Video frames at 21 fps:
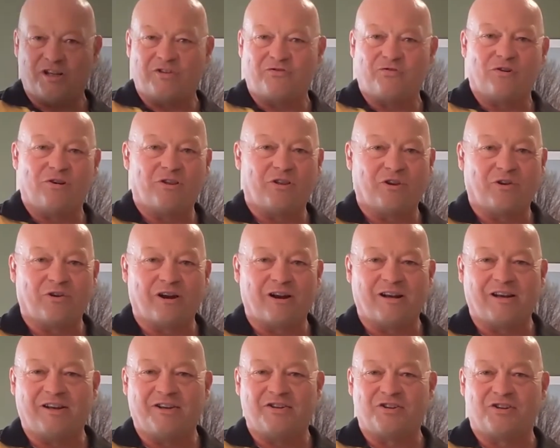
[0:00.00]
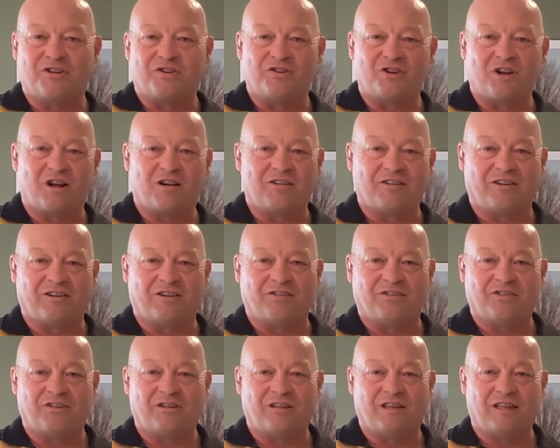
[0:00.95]
us for another great edition of
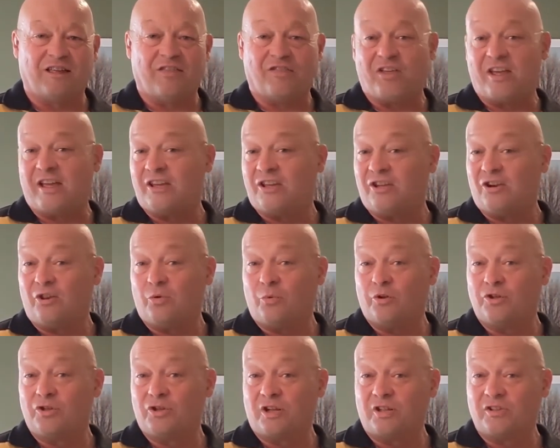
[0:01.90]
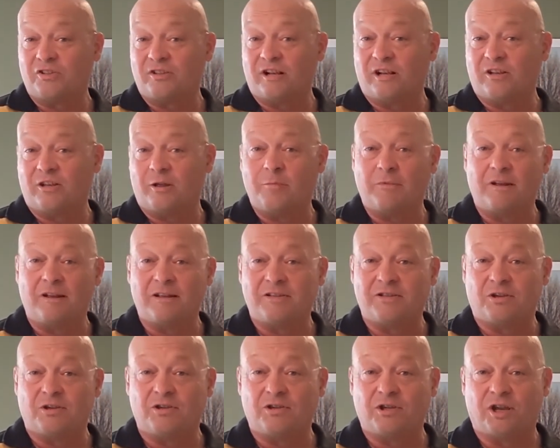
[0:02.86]
Shocktails, and thank you to the Wichita State Alumni
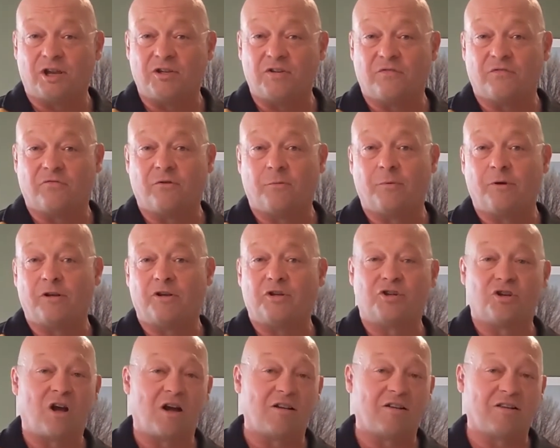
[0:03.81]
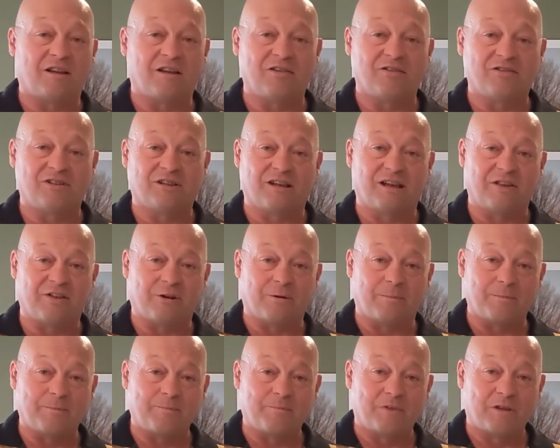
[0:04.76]
Association for putting Shocktails
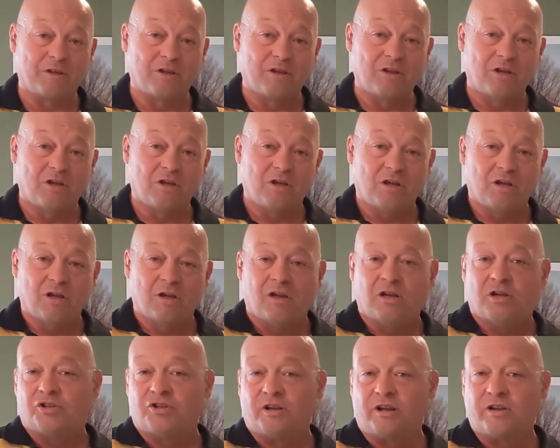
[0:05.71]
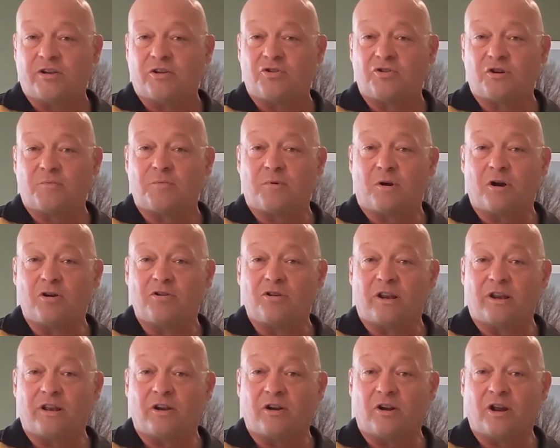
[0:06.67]
together. Shaken and Stirred
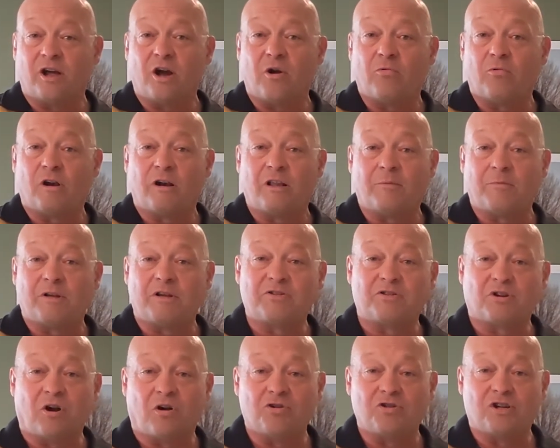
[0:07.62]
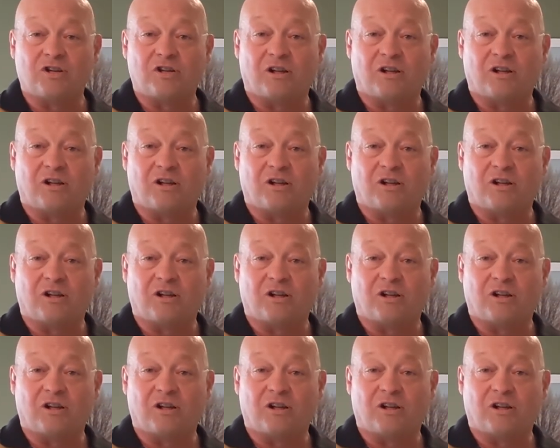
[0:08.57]
Bartending are now running mixology